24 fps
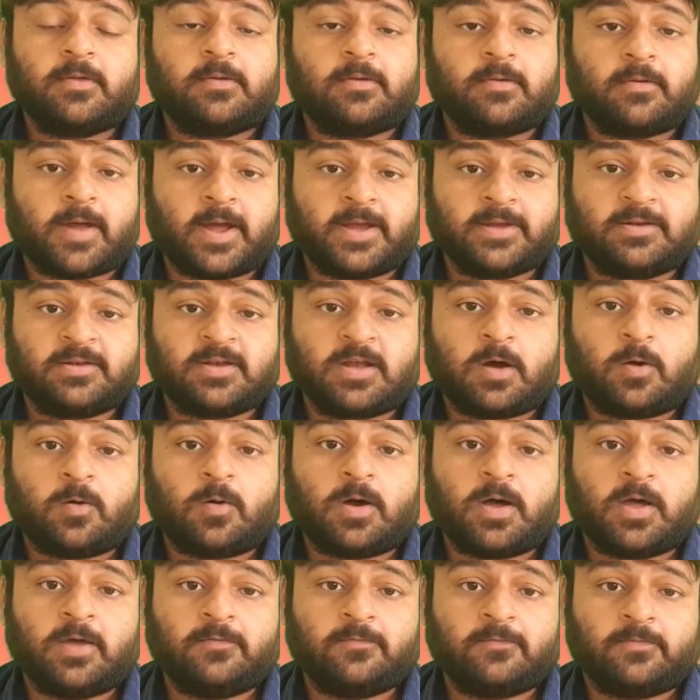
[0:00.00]
Right now
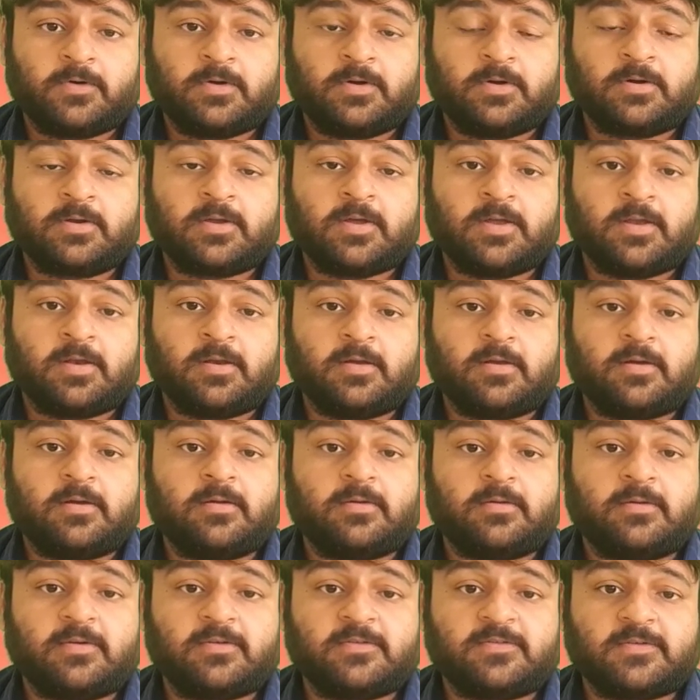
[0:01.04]
I work in a
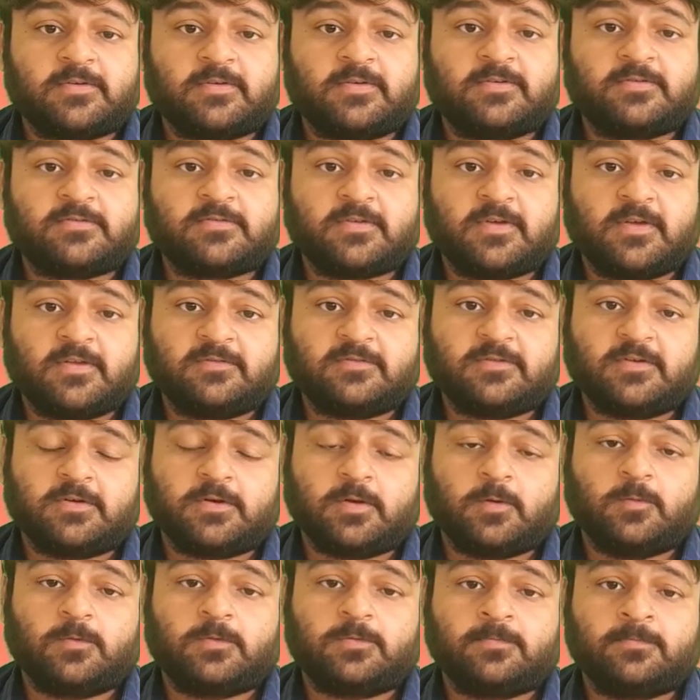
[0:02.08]
research
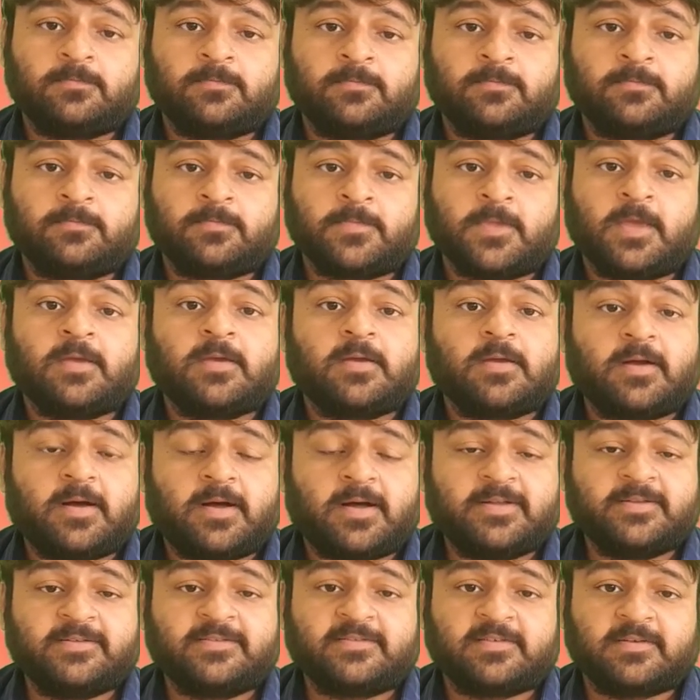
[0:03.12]
institute.
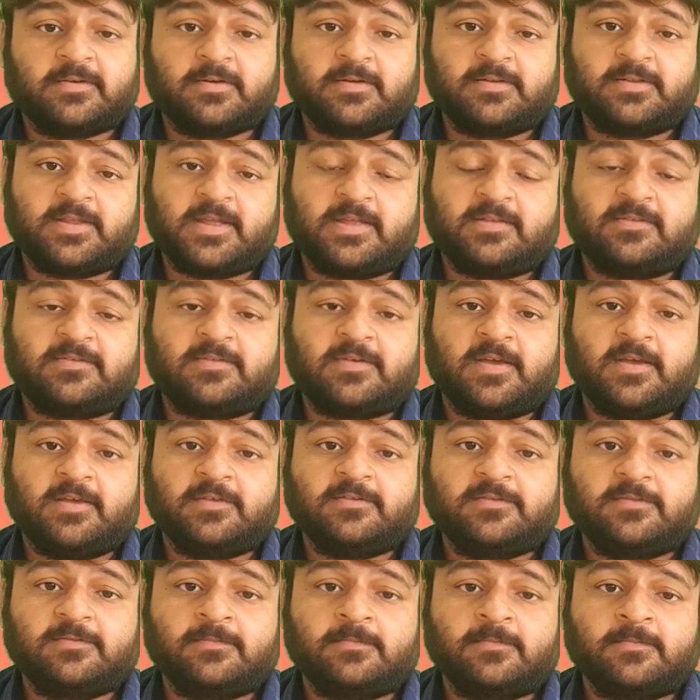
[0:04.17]
Hansa then
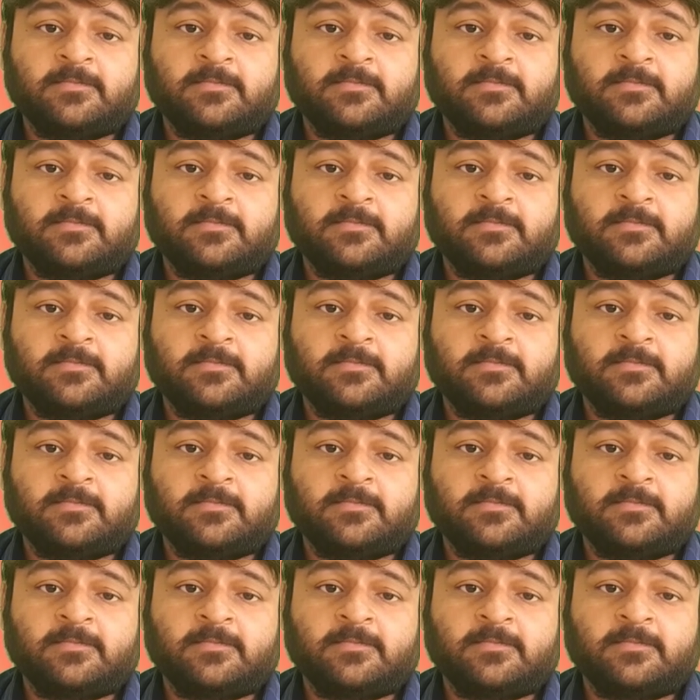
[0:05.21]
says